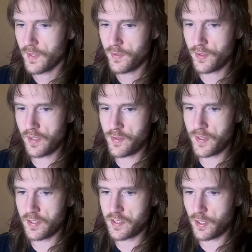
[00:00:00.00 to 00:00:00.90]
So
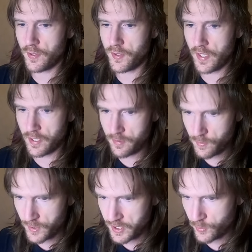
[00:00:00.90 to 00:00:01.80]
everything is glossy here,
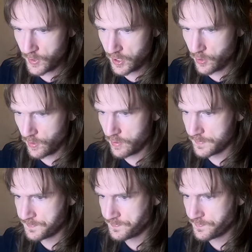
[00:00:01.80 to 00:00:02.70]
which is really cool.
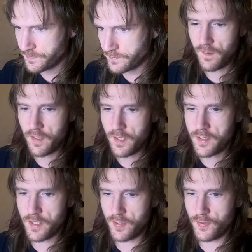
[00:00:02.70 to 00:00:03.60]

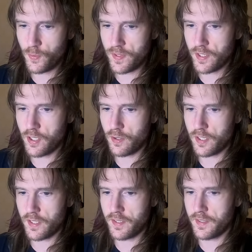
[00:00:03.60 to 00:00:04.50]
This with the
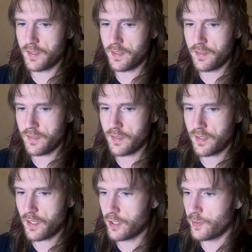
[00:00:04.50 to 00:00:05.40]
golden
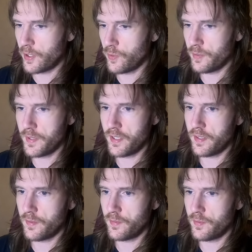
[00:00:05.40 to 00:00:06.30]
hardware will
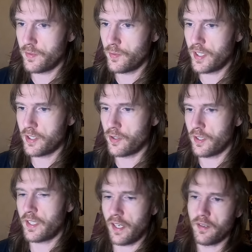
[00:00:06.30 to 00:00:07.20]
be really cool.
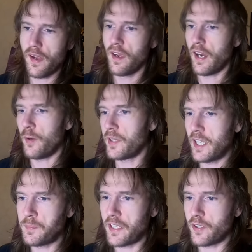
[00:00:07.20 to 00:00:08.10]
Okay, I will
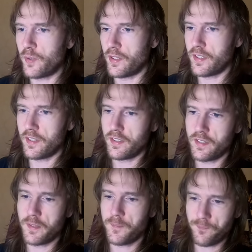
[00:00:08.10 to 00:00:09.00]
keep that around and
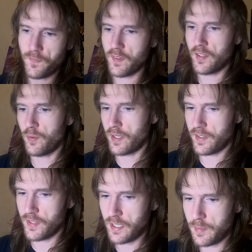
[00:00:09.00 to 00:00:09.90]
see what I
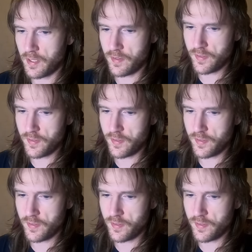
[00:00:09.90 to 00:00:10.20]
think about it.